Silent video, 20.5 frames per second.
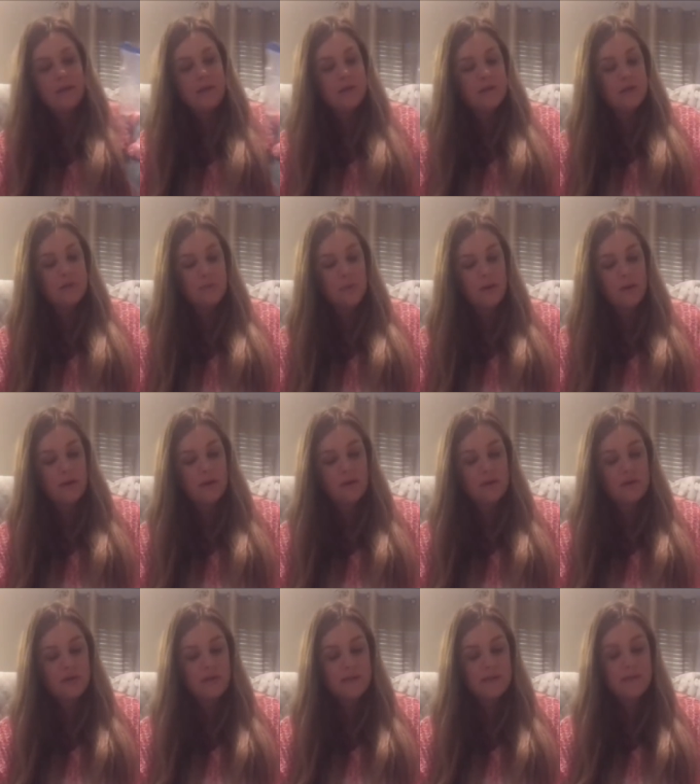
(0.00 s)
swaddle,
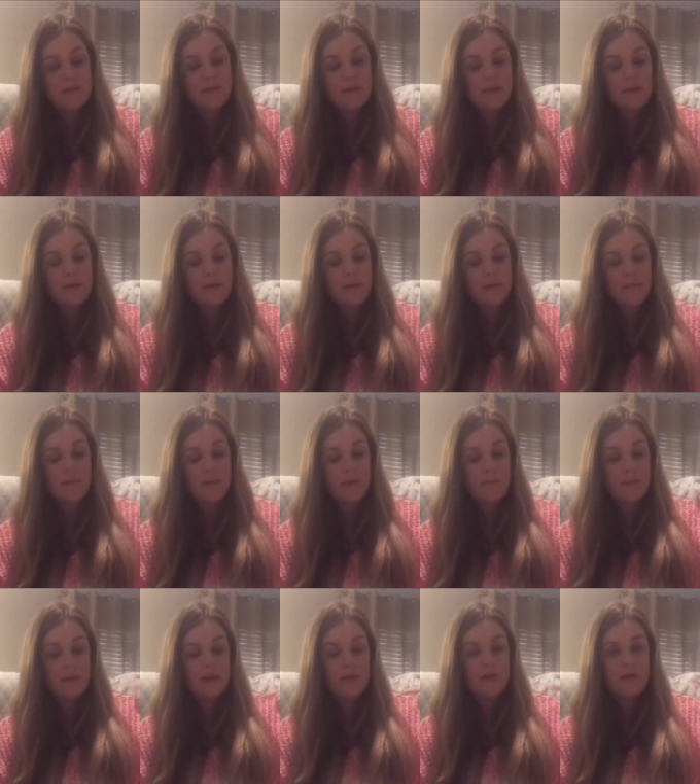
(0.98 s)
she has a
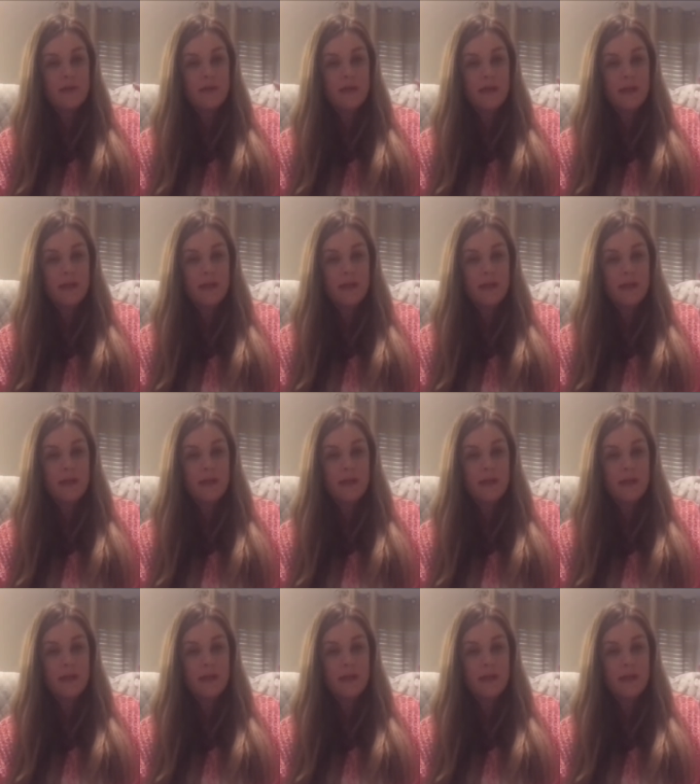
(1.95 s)
matching